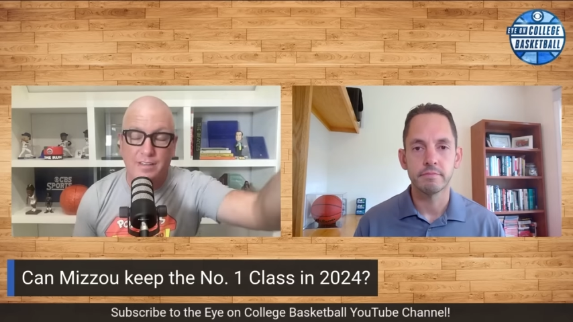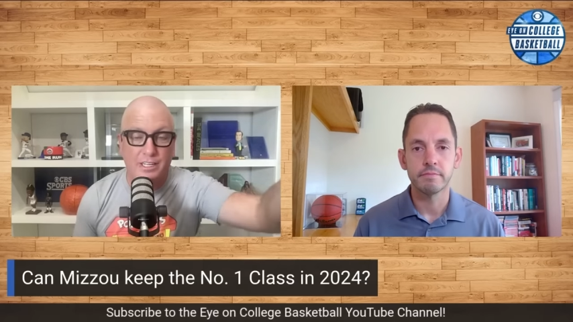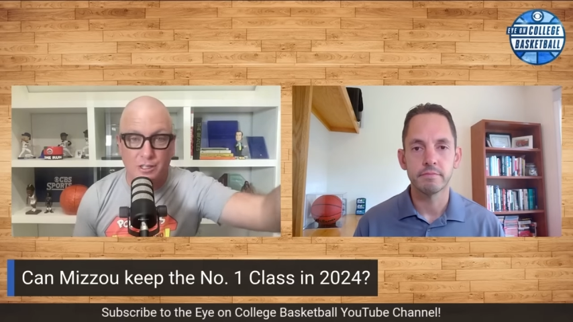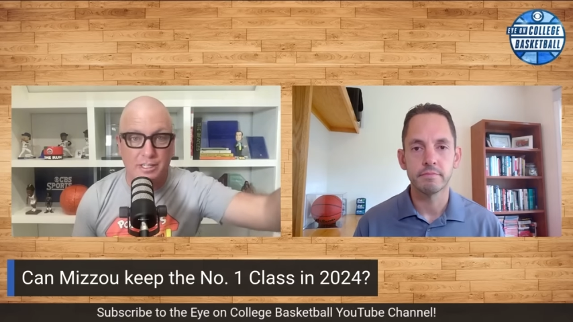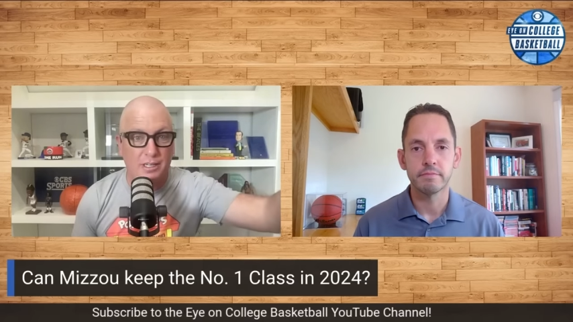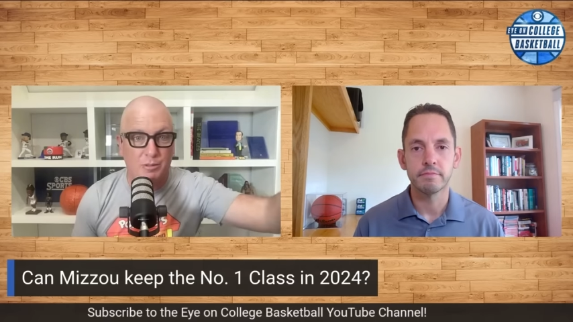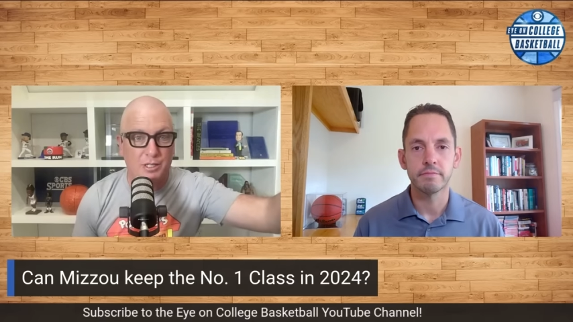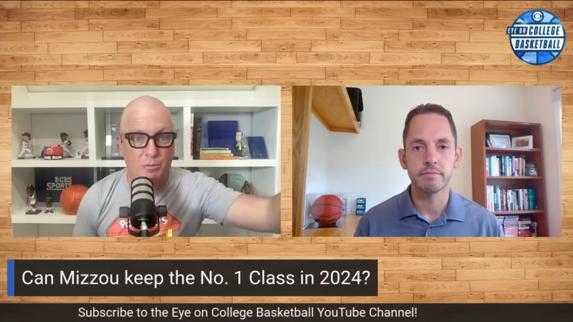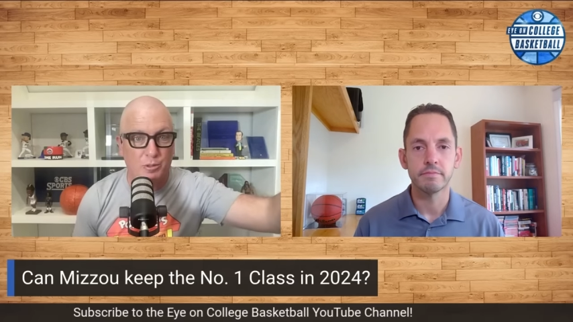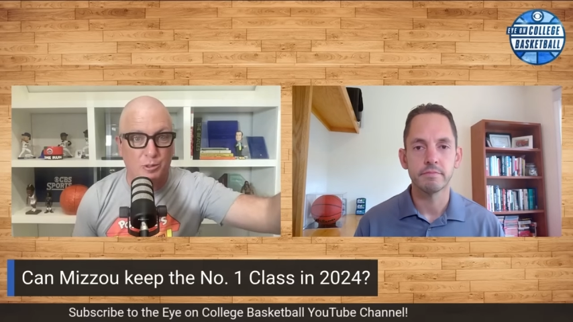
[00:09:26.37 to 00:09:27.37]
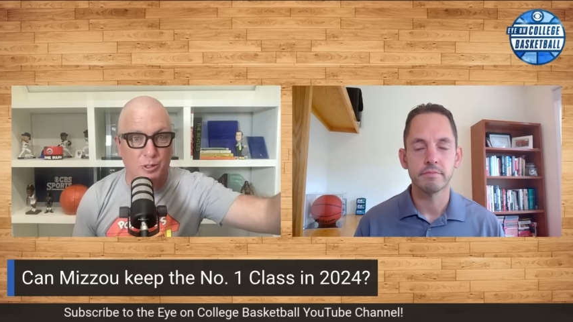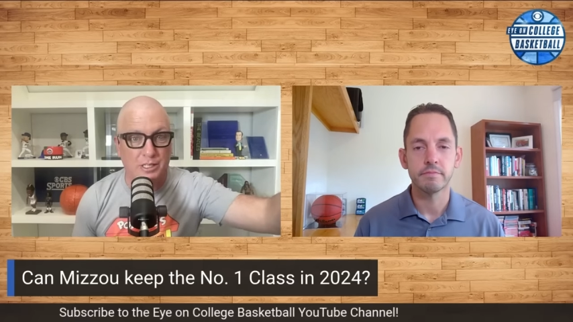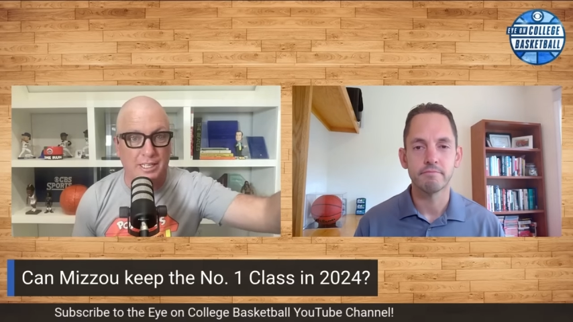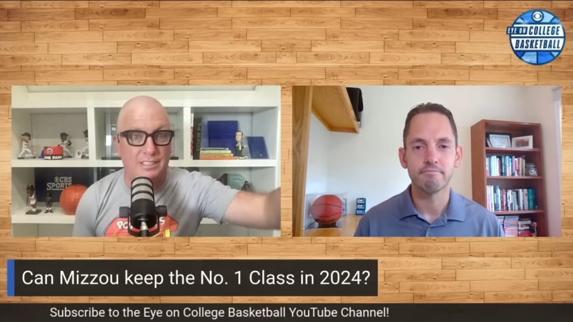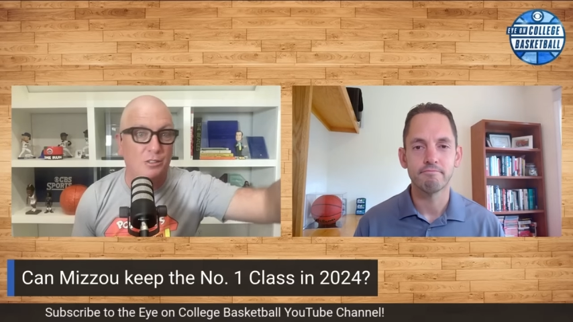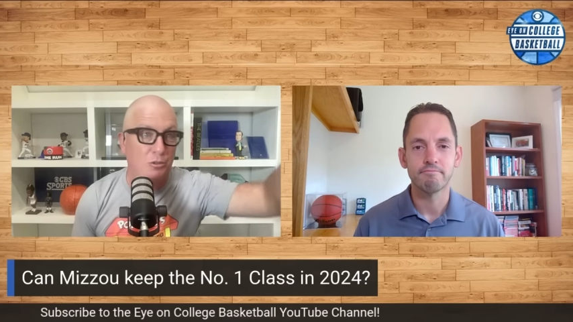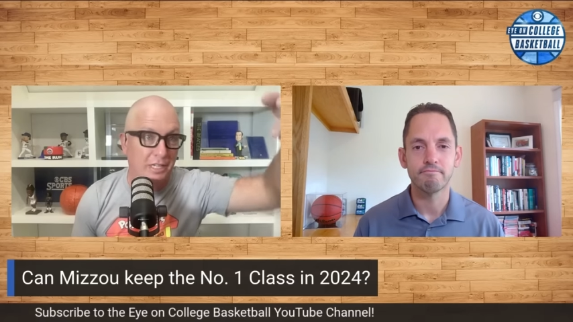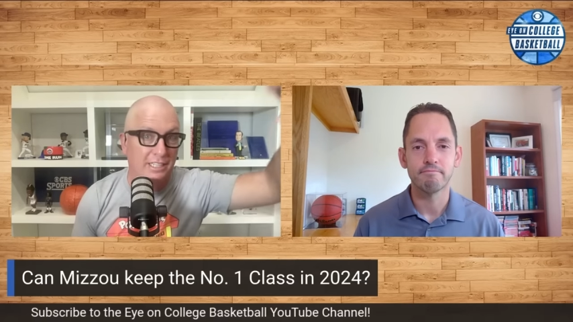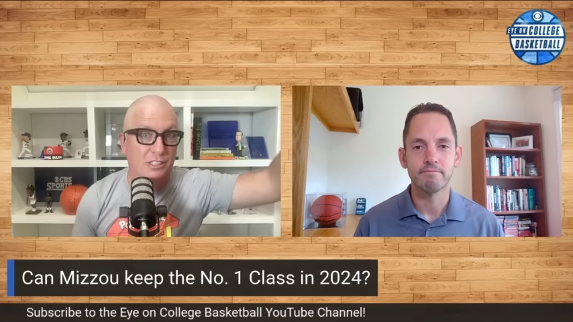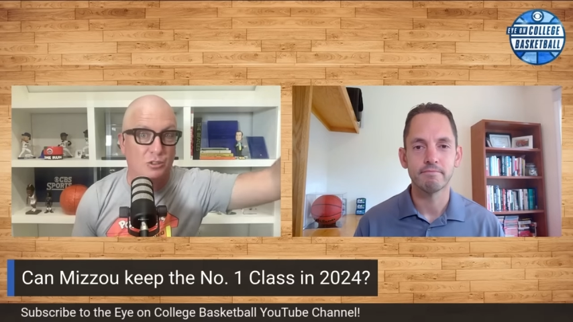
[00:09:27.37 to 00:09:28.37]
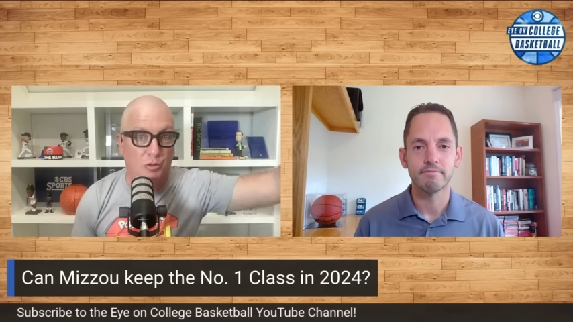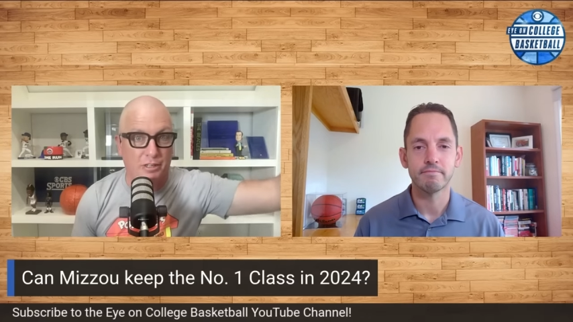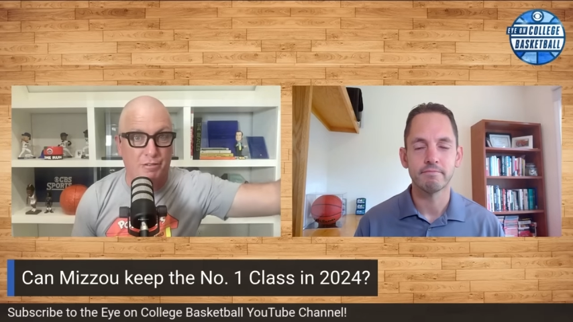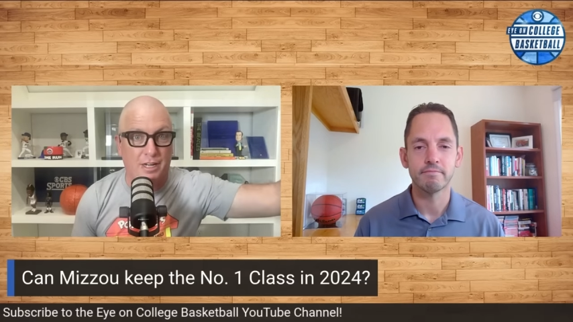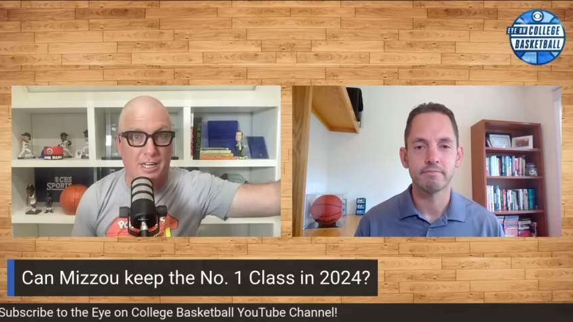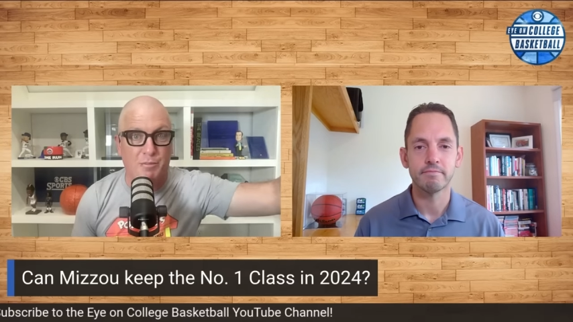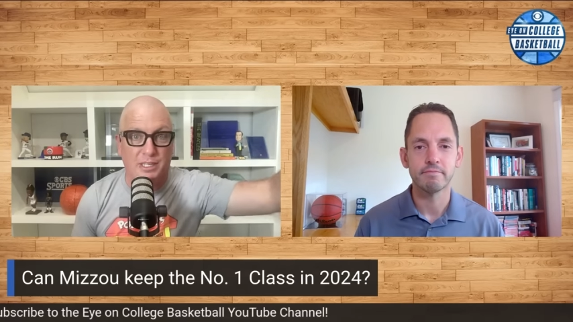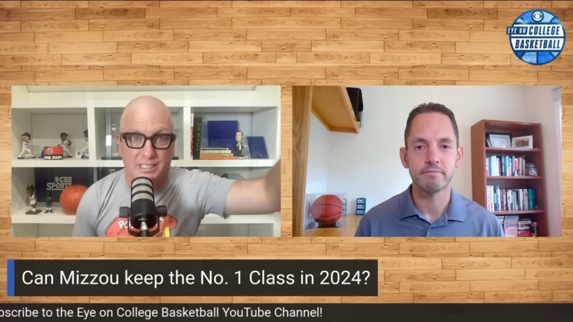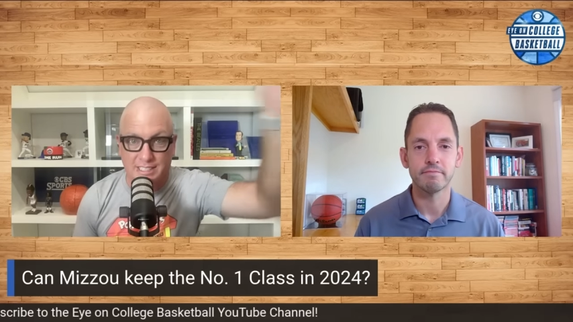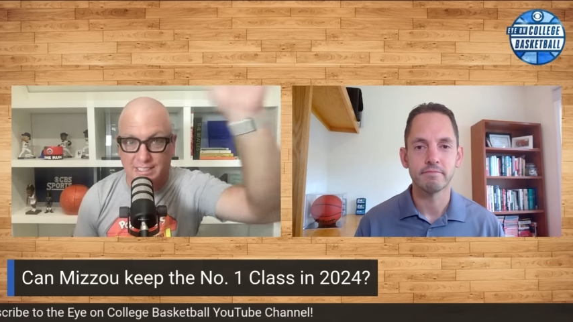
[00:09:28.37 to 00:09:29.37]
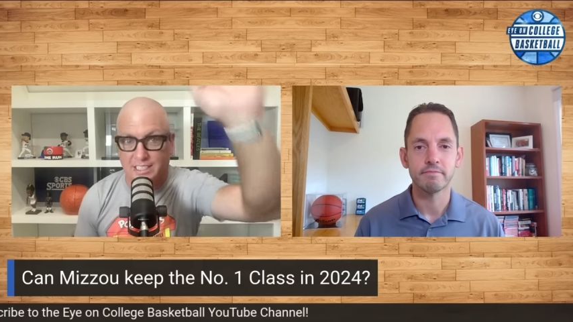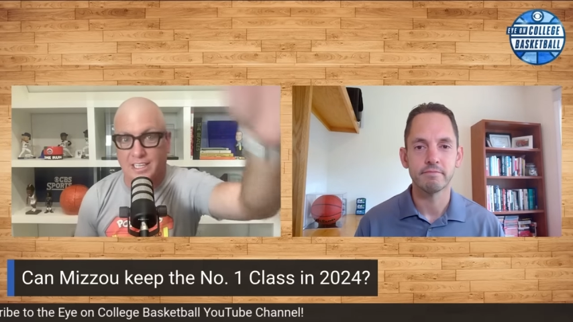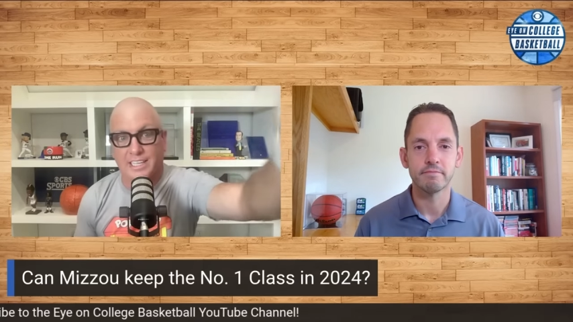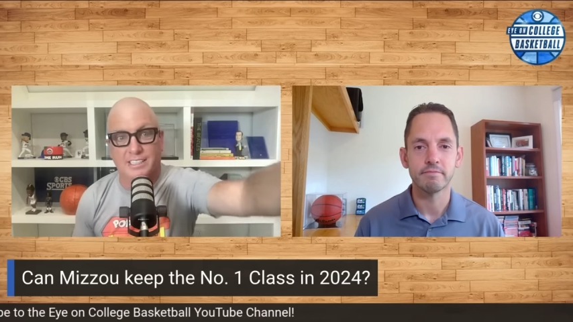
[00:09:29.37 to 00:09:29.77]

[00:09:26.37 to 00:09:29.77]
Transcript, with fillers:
Speaker 1: they could end up with the number one recruiting class in 2025 because that's a class